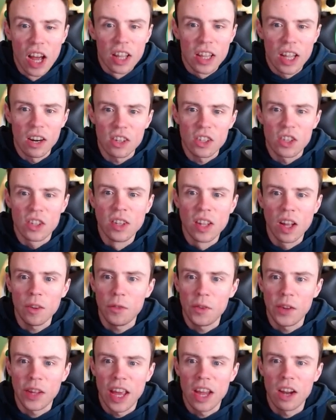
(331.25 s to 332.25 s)
There is
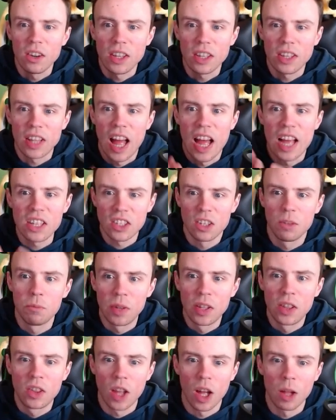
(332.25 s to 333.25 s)
nothing here that hasn't
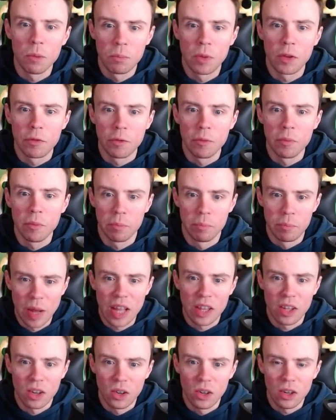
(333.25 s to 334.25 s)
been done
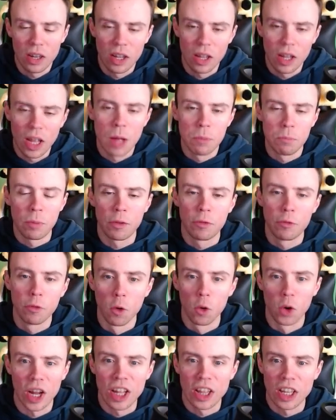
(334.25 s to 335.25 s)
better and
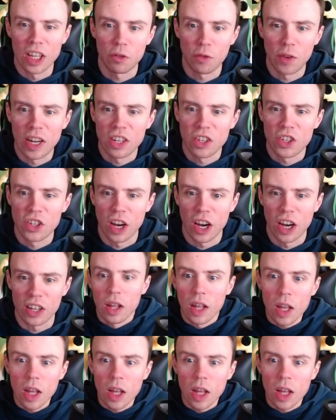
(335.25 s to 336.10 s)
before in this franchise.